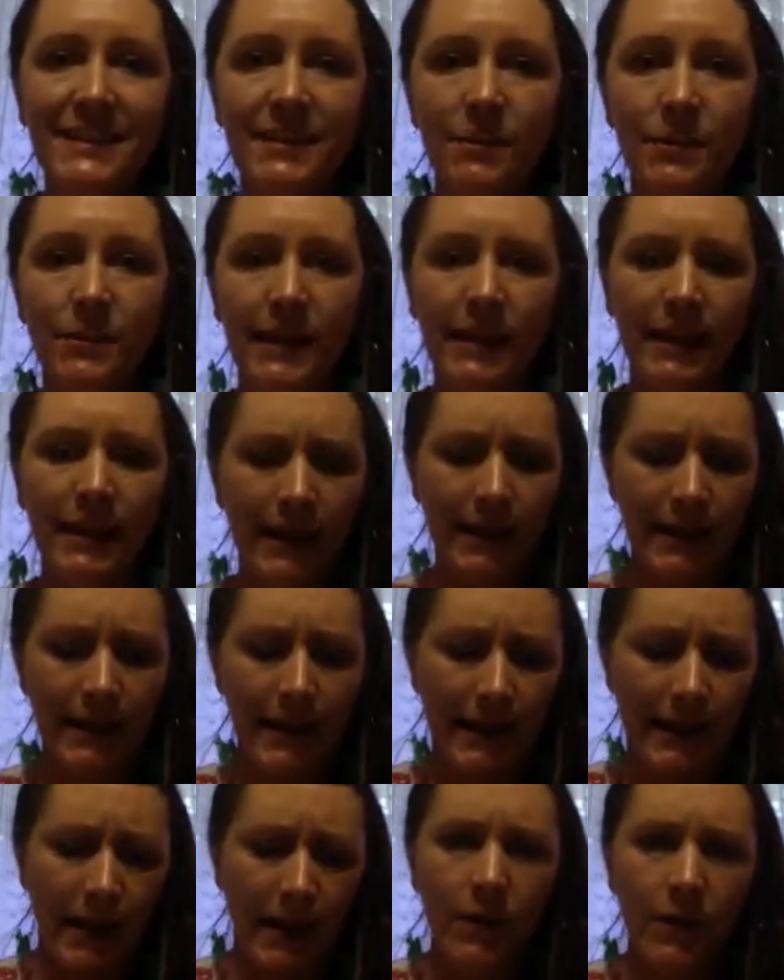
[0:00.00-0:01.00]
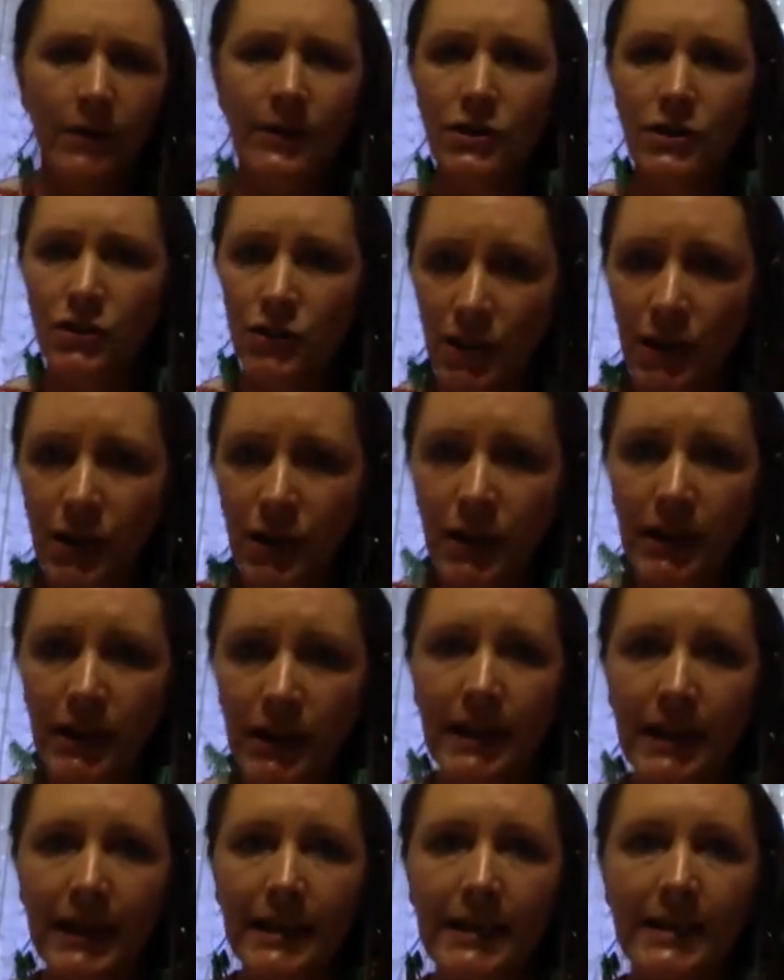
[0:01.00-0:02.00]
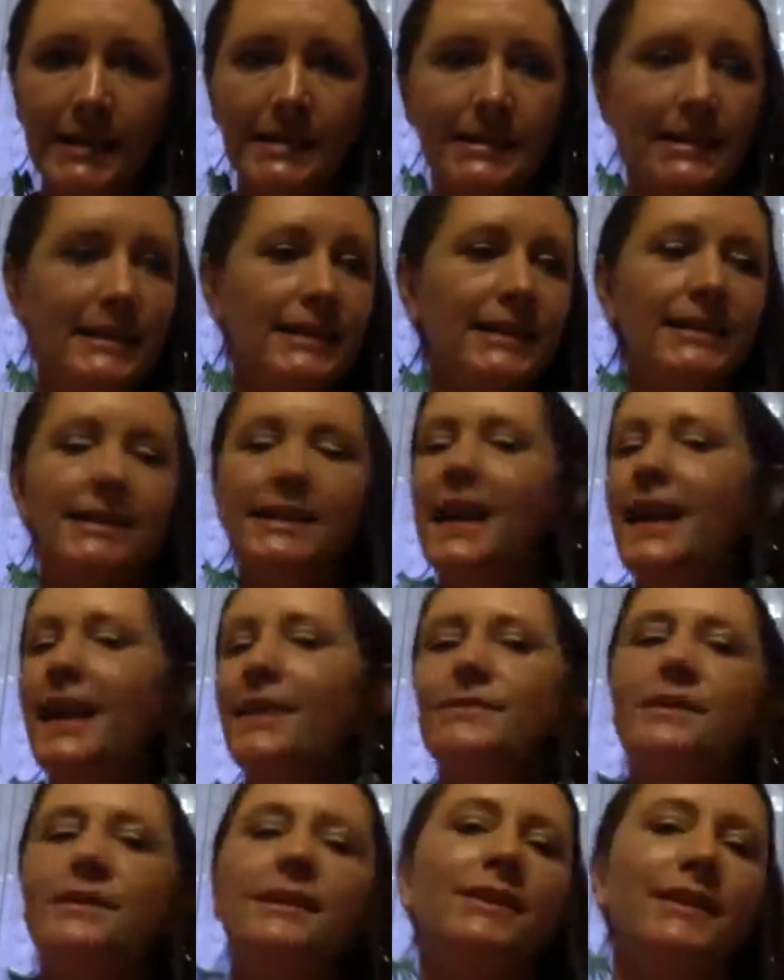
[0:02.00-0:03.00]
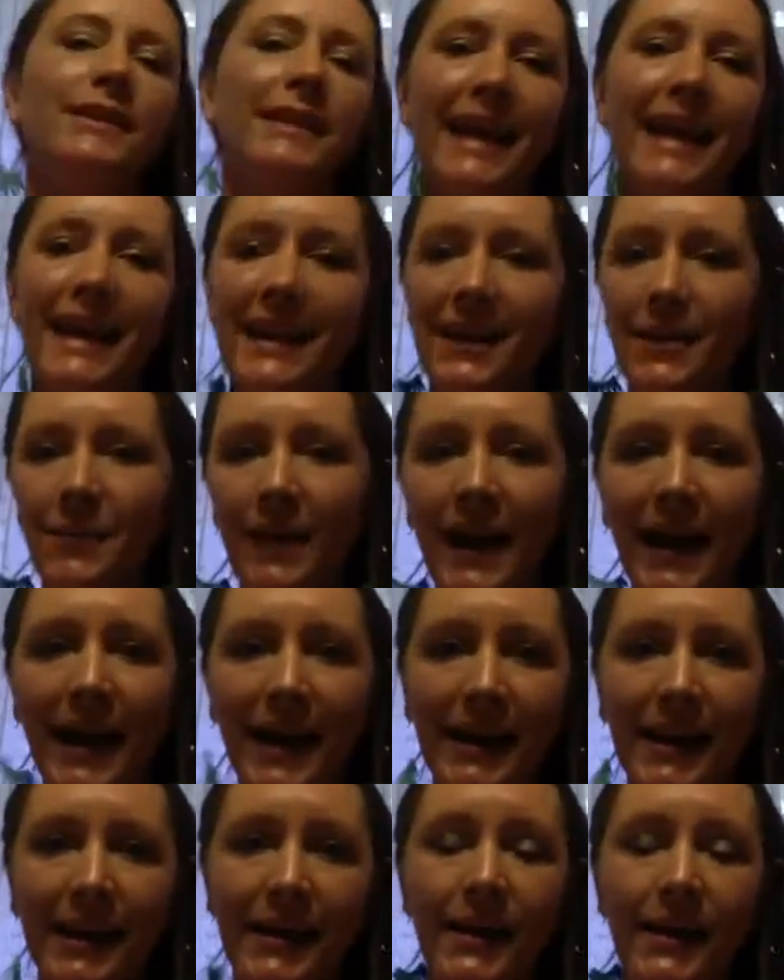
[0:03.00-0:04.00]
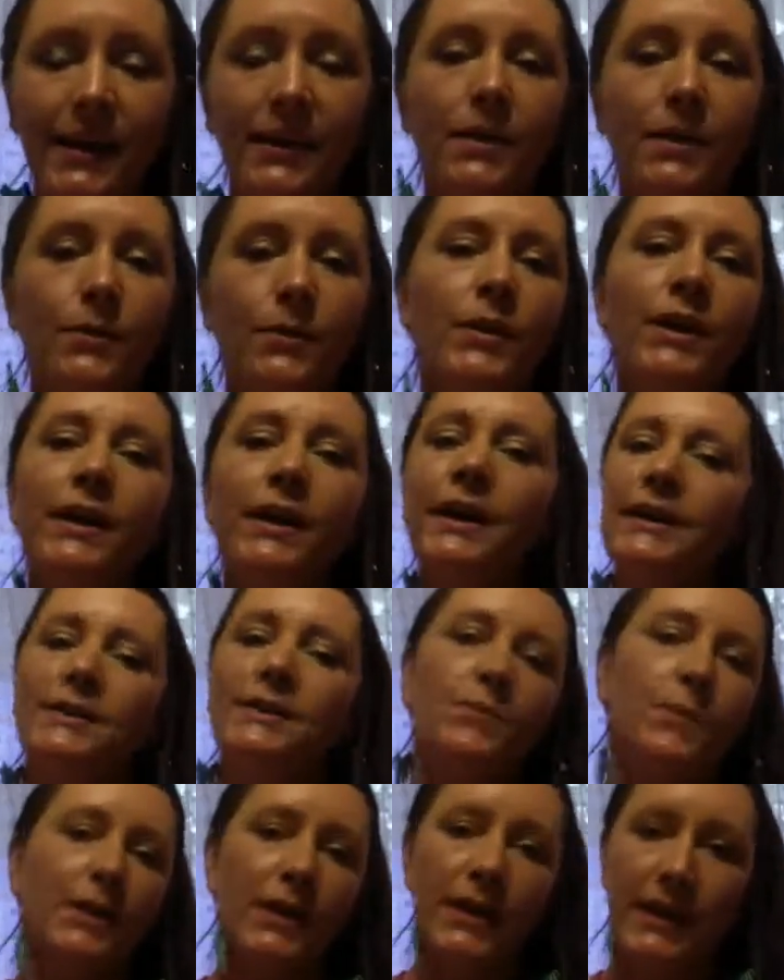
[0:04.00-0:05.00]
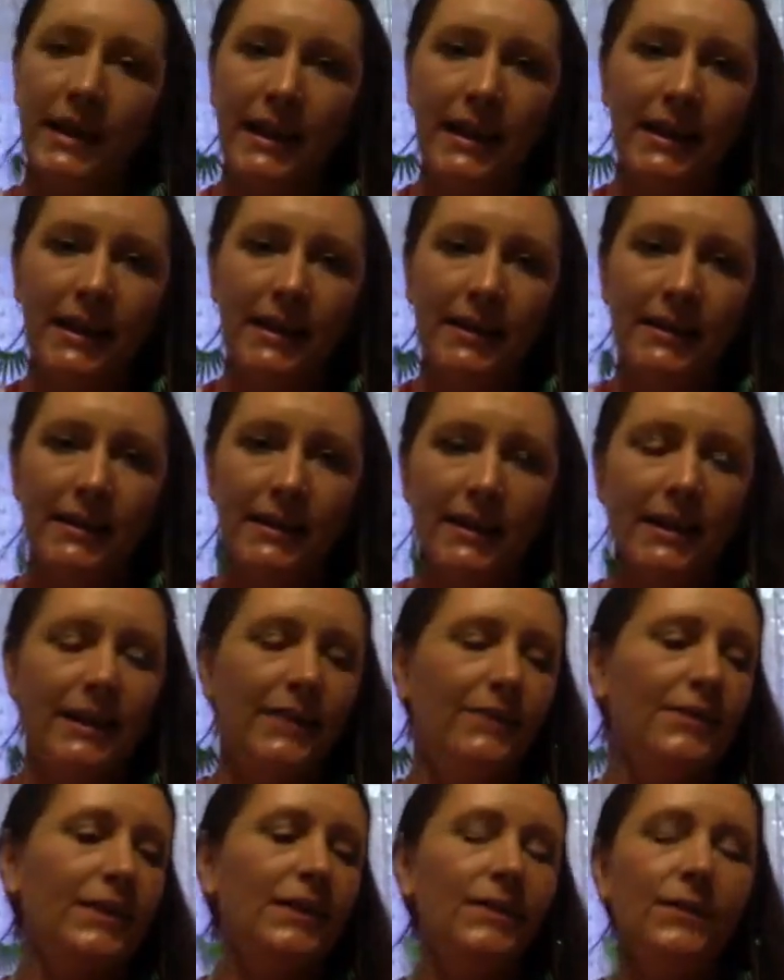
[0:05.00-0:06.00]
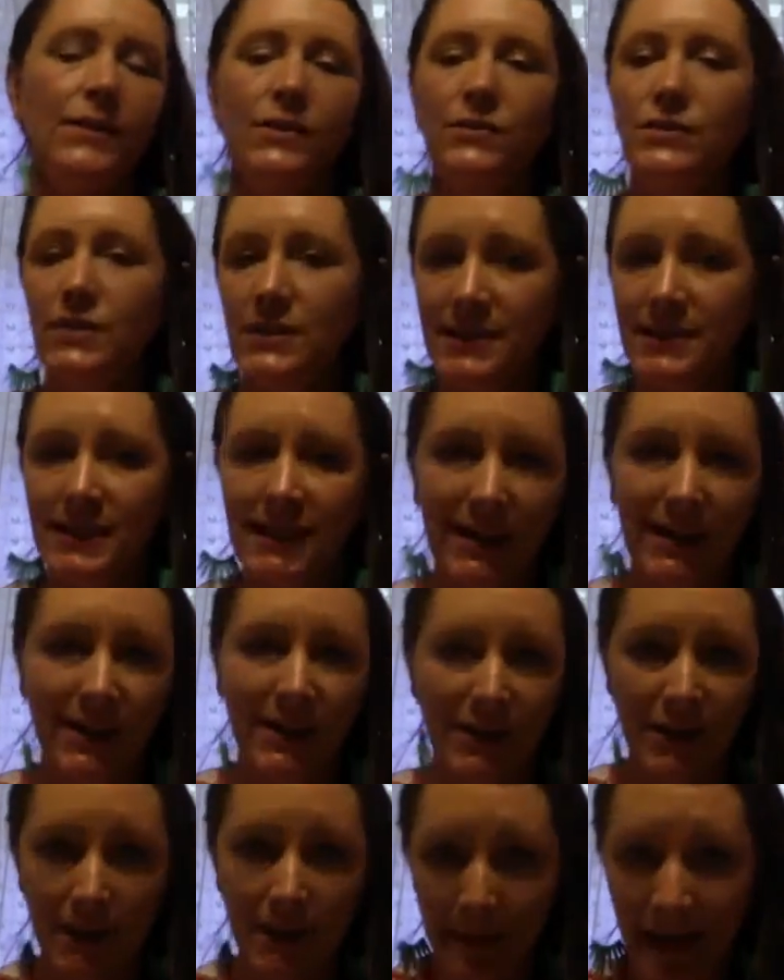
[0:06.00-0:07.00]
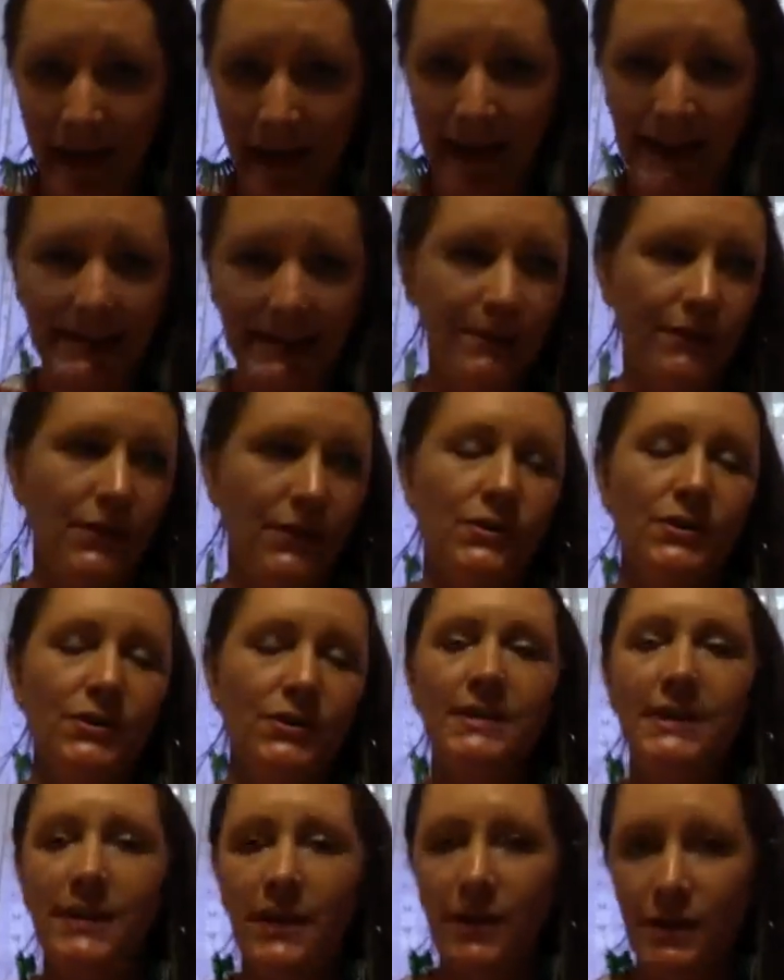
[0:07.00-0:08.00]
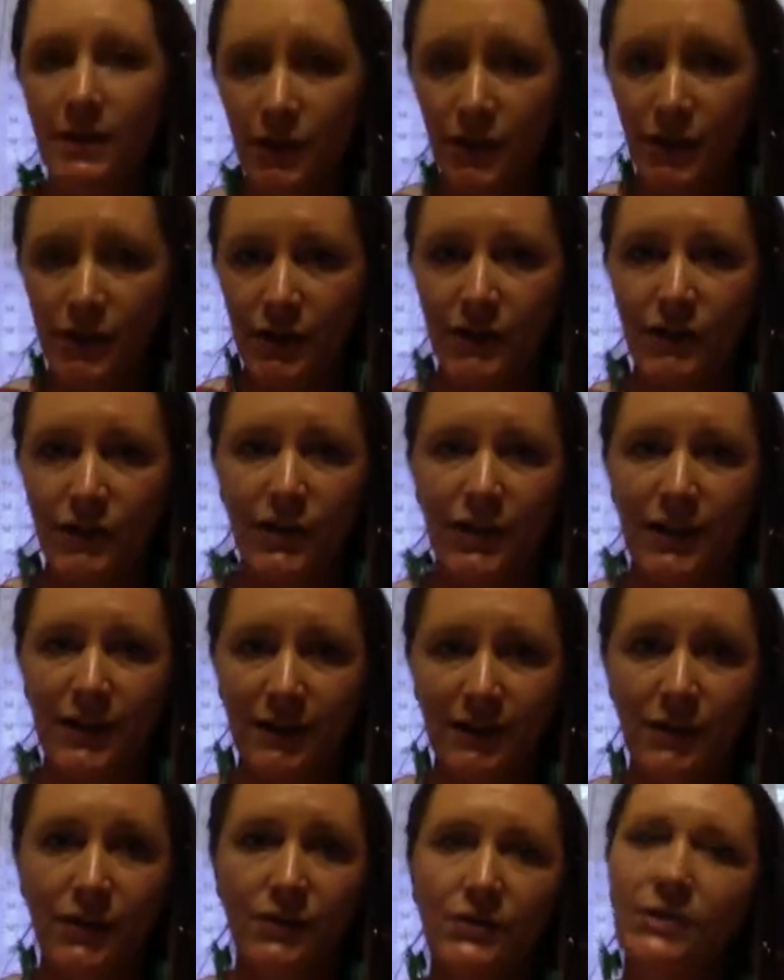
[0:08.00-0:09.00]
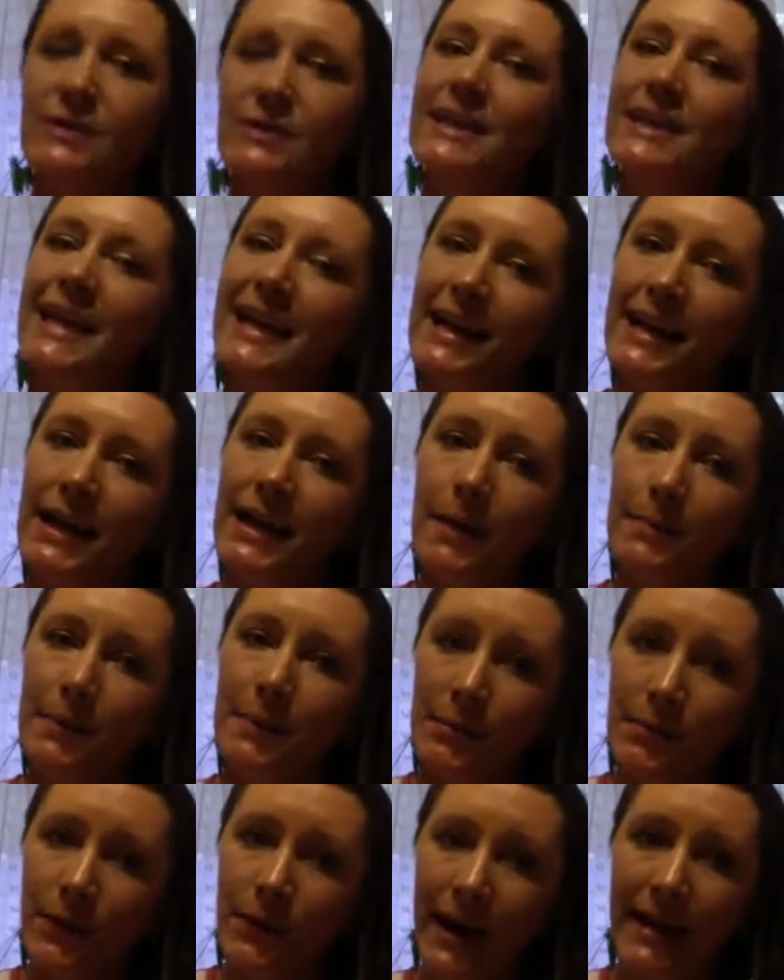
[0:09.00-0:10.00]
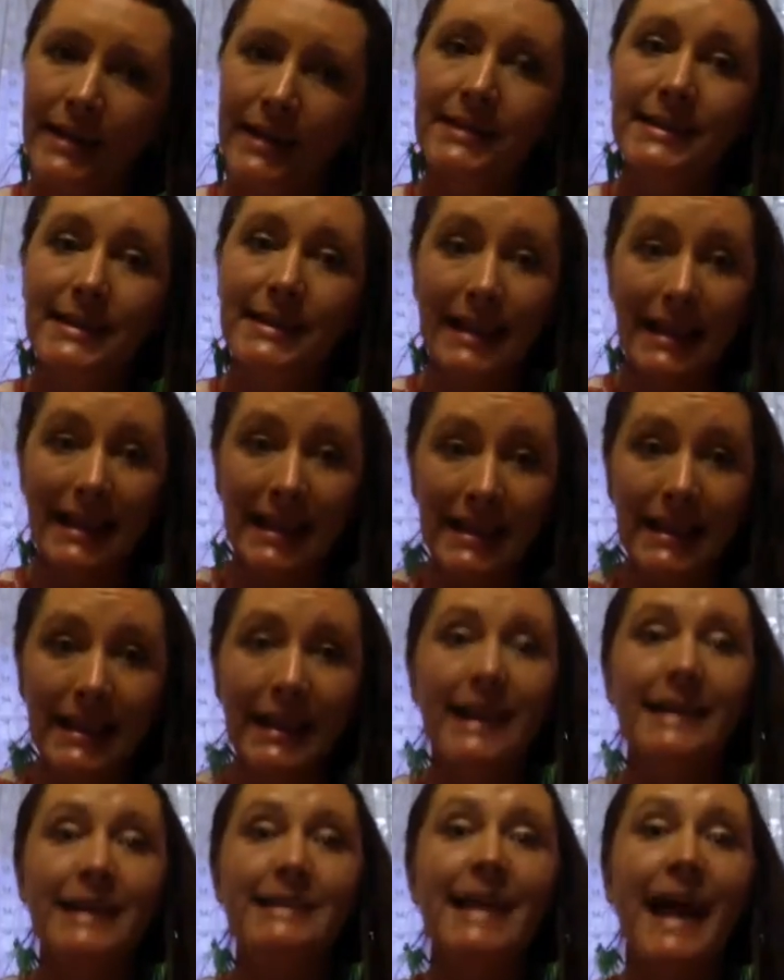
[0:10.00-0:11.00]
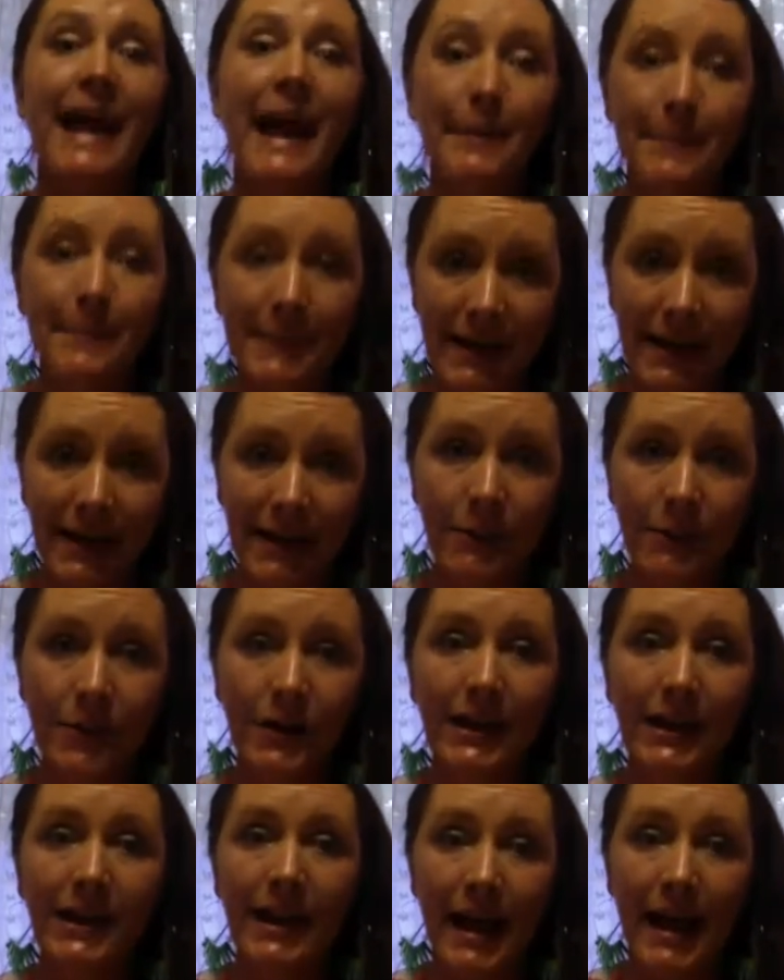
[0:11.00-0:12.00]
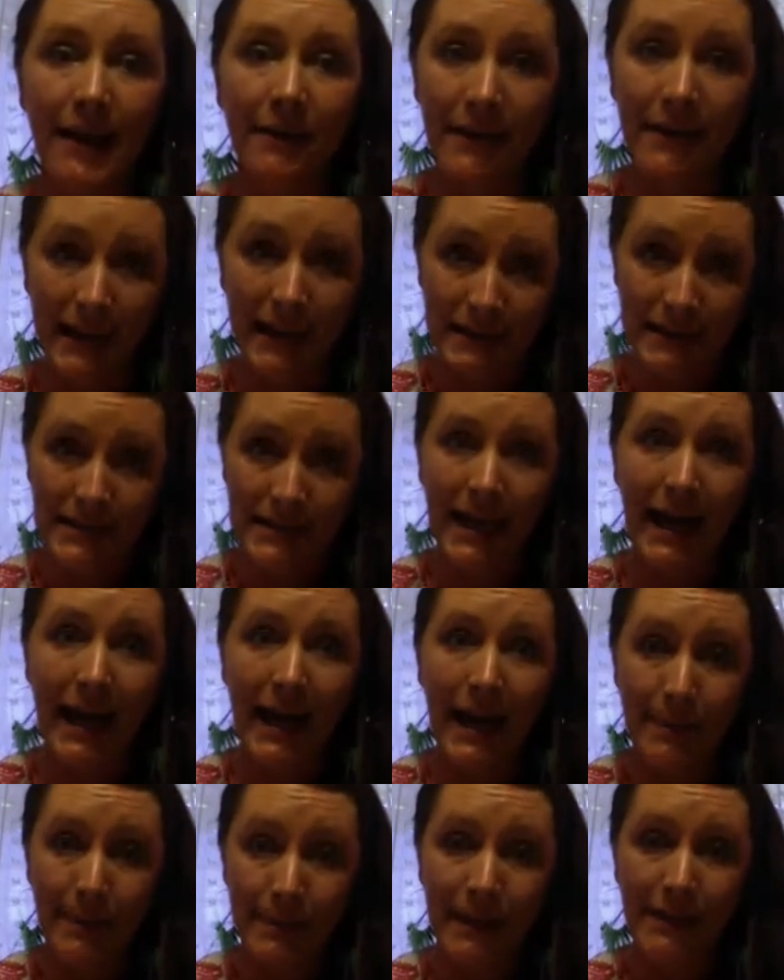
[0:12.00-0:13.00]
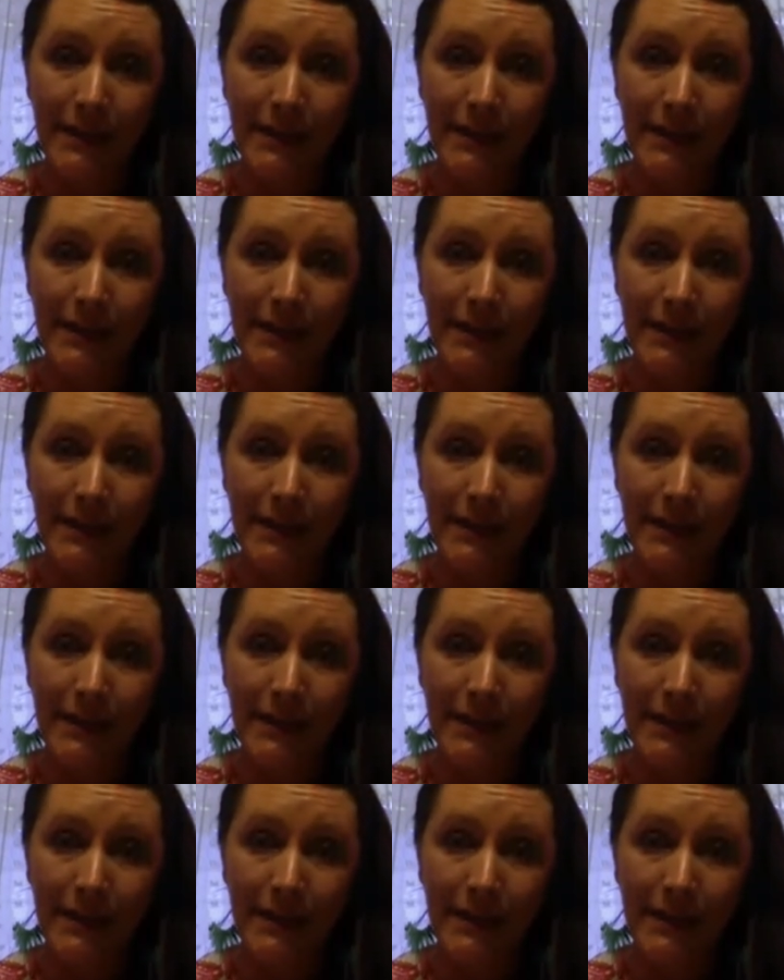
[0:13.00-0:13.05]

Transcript: And we think like, oh, it should look like this. It doesn't have to look any way. The work is working. Even if you just sit on your mat, if you just sit on your cushion, if you just take a couple breaths, the healing is happening. We're allowing it to happen.